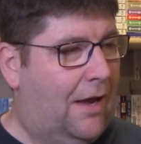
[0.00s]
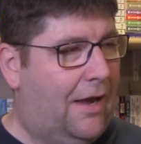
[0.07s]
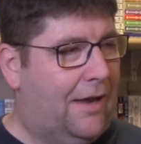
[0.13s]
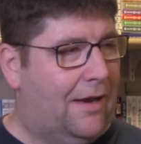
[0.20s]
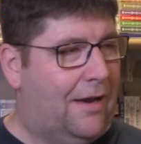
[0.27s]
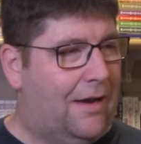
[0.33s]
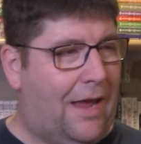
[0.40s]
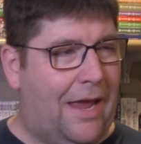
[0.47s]

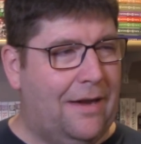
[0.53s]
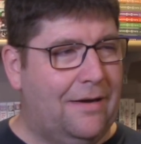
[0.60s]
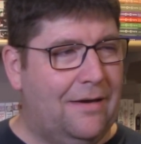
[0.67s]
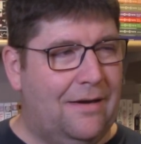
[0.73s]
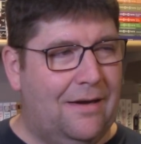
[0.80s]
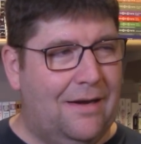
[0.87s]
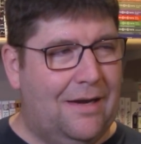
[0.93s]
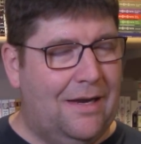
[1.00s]

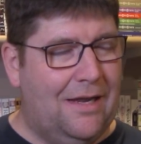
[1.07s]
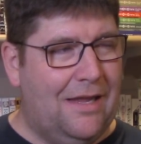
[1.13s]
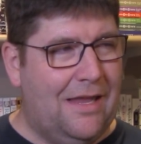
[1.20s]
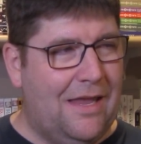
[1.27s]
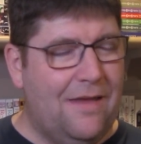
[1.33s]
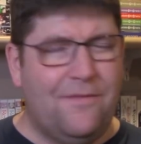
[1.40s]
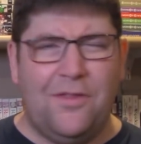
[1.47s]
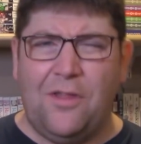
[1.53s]
And
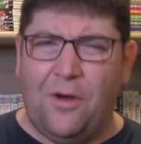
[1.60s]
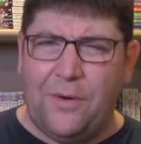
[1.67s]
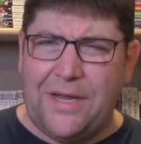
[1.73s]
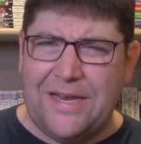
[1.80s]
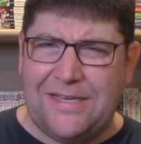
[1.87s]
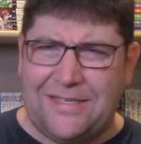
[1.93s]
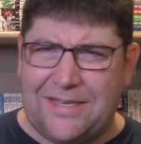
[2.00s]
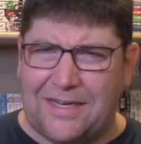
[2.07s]
even though
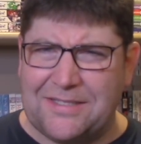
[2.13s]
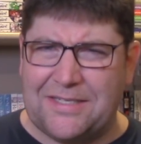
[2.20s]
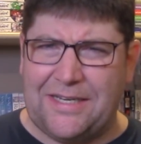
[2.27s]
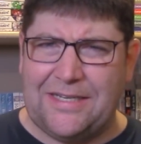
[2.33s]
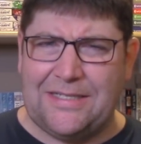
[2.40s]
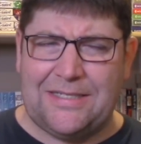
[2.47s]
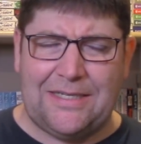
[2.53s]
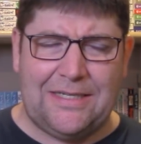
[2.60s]
he does
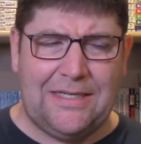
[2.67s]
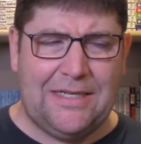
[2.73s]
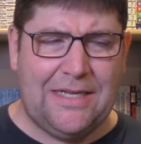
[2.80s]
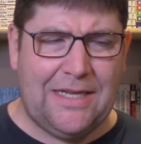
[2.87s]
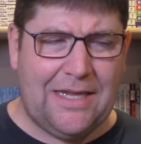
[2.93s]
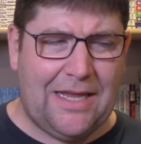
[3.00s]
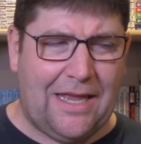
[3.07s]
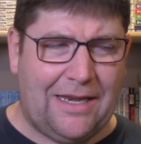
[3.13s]
it,
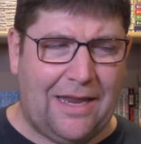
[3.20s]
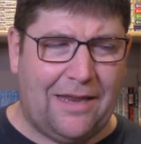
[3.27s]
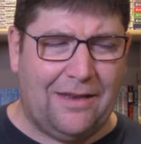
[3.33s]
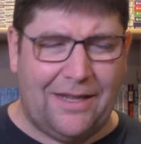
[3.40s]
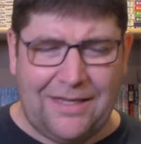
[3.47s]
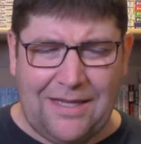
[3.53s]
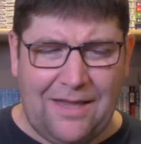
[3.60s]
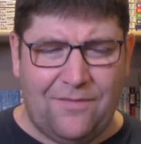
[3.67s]

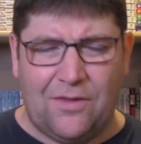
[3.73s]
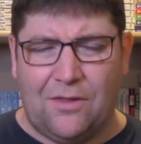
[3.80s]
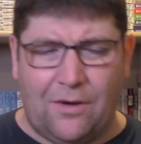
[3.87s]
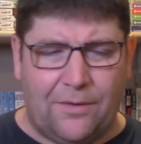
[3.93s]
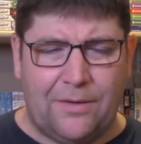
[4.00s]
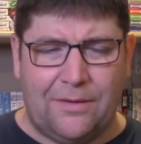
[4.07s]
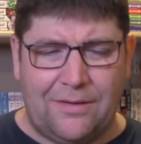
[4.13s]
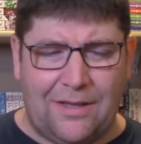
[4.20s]
and like, even
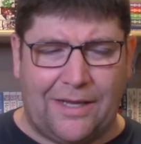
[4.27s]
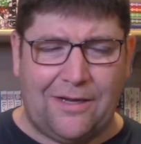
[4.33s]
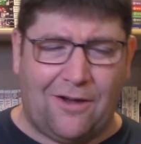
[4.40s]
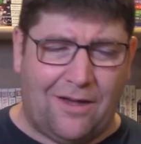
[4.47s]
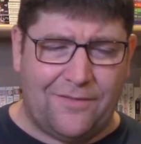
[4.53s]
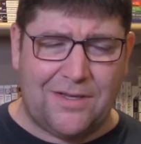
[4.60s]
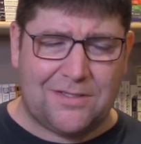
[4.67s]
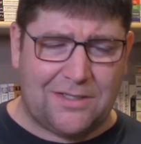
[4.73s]
though, like,
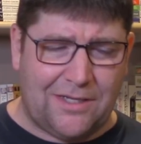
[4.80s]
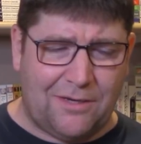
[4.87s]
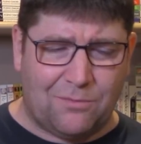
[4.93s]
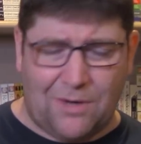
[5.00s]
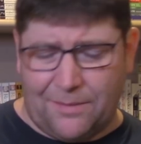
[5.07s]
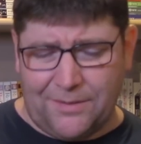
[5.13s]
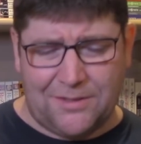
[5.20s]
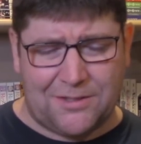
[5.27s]
obviously
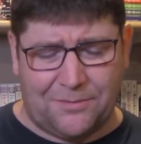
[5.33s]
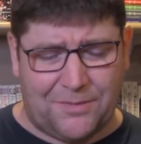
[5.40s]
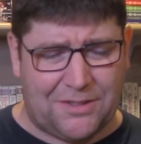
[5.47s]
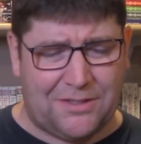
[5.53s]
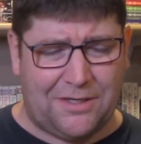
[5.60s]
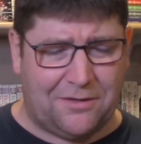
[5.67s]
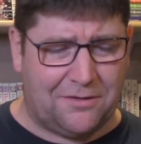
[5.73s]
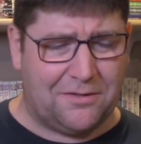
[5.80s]
rubbing
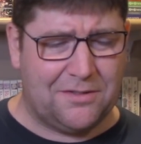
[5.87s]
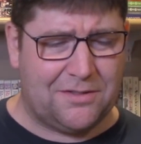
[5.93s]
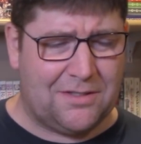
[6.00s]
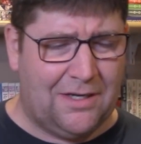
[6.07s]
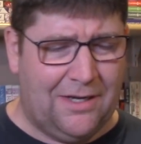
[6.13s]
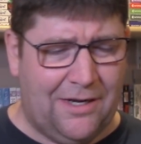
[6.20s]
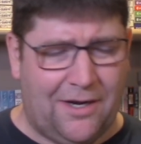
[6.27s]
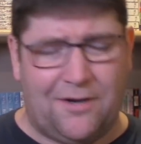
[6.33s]
someone's ears
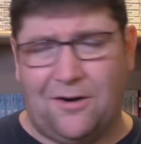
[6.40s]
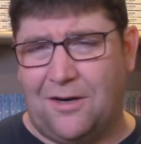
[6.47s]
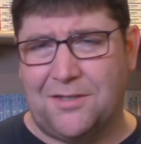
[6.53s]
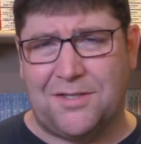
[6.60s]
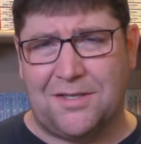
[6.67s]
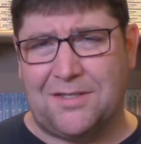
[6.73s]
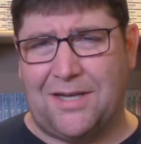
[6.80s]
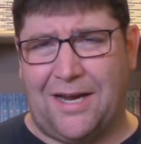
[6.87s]
in our
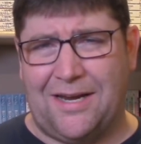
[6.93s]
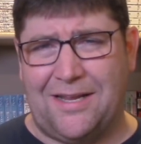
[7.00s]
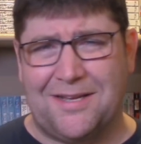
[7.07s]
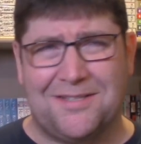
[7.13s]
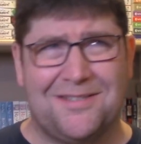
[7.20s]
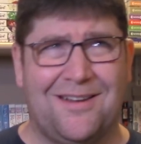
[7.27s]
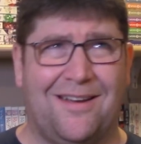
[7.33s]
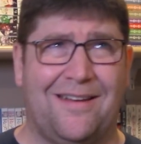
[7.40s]
society
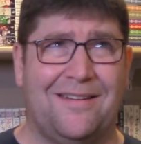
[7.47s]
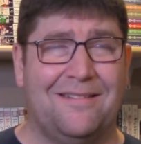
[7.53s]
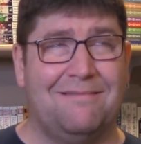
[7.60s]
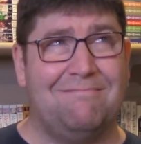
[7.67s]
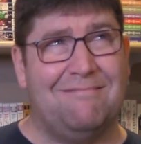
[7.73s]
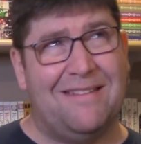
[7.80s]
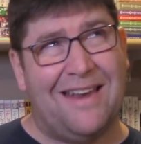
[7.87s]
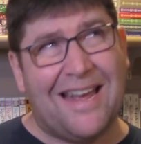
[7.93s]
is not
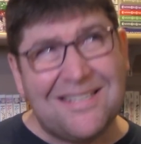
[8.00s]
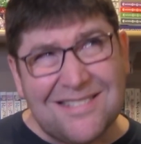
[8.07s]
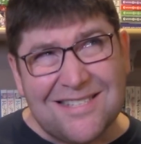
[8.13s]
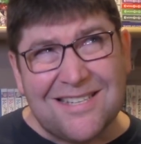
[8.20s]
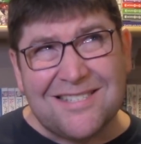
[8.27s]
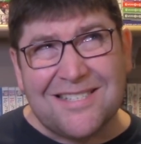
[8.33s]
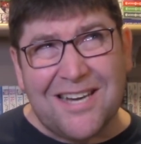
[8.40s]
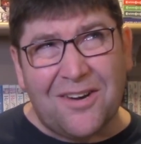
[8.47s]

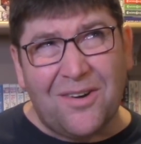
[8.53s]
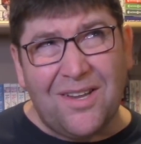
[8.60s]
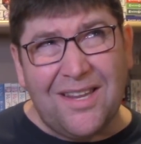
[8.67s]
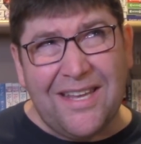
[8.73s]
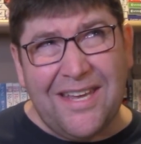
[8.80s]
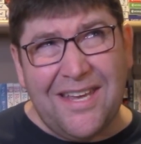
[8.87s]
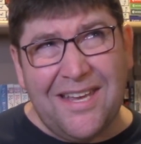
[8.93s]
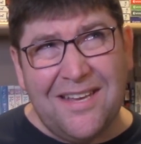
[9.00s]

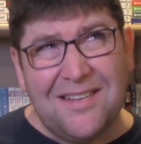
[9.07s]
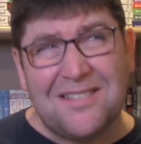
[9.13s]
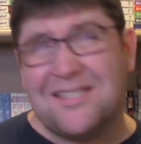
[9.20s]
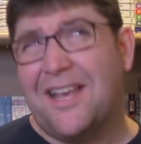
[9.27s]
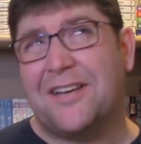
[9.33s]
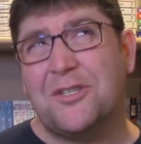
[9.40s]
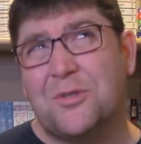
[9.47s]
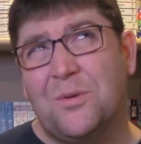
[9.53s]
necessarily
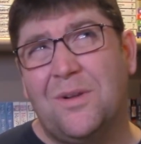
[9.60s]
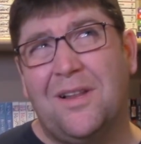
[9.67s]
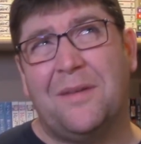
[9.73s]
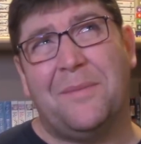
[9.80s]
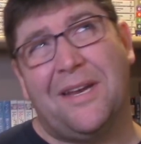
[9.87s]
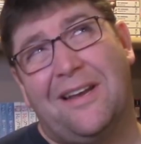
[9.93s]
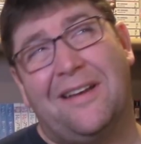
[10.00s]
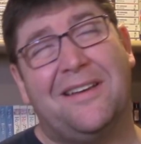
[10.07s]
sexual. I
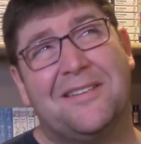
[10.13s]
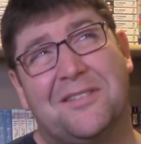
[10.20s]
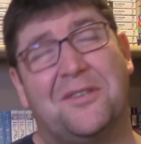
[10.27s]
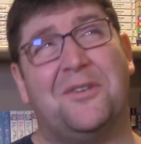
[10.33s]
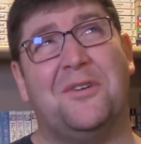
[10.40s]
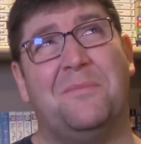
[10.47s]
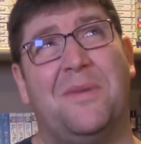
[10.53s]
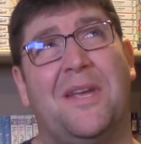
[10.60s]
I guess
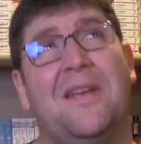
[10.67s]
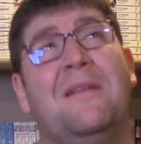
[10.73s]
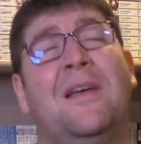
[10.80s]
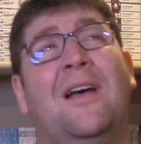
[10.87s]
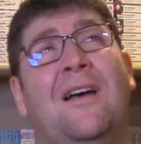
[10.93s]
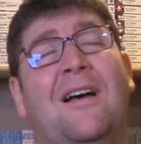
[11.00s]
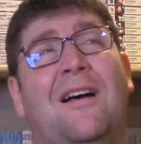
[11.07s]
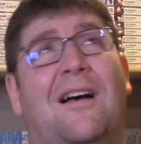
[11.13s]
it could be,
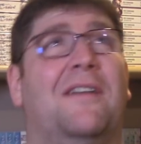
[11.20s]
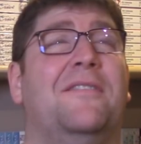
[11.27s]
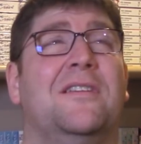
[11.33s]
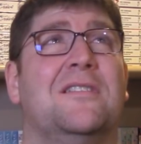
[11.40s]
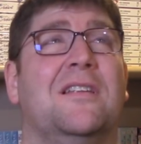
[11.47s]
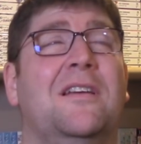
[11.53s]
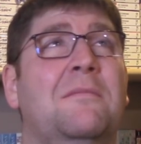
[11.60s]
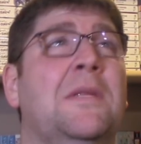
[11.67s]

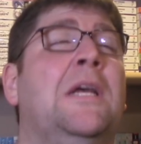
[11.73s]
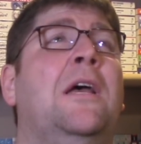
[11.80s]
obviously.